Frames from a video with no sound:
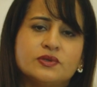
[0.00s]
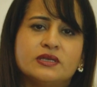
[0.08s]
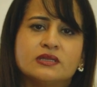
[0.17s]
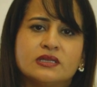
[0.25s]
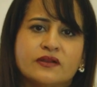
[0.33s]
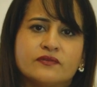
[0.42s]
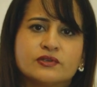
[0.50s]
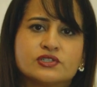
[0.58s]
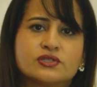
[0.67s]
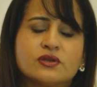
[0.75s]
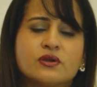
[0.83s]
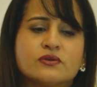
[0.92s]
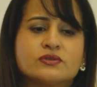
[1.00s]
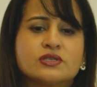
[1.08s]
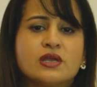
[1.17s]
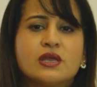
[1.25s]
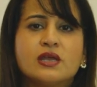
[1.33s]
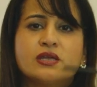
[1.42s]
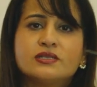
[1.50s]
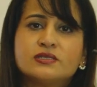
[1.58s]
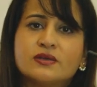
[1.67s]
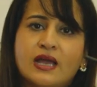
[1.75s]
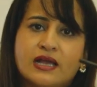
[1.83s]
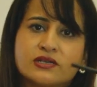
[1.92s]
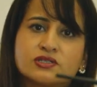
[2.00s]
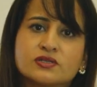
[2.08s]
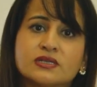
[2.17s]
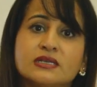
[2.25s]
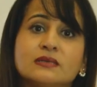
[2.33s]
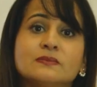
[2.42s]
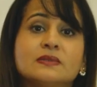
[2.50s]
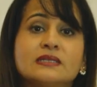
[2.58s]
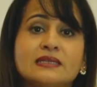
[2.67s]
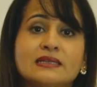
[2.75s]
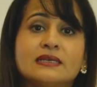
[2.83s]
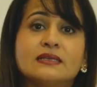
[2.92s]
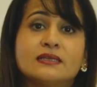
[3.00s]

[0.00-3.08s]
we can leverage those to actually completely